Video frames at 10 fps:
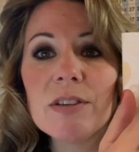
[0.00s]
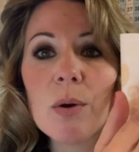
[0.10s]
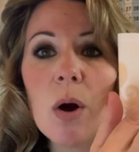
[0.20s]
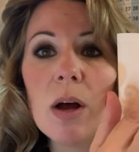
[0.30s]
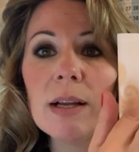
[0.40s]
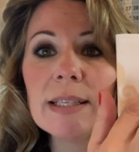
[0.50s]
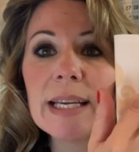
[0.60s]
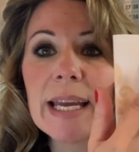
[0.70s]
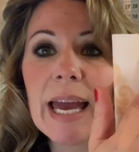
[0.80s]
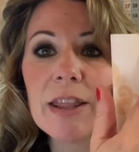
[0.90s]
So all
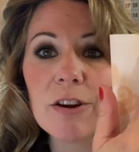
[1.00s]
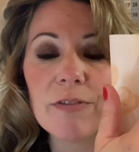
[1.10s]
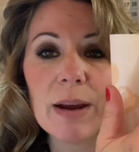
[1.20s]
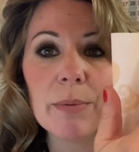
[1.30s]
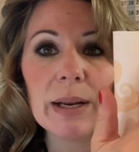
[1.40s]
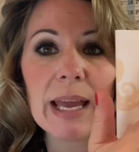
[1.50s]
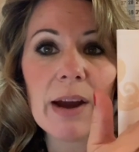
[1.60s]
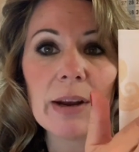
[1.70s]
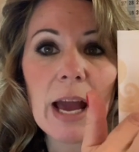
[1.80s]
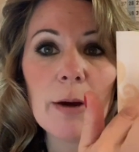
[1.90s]
together, if I were to
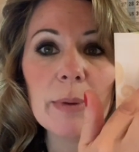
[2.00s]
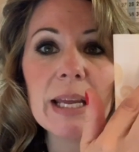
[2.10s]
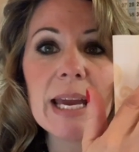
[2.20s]
count how many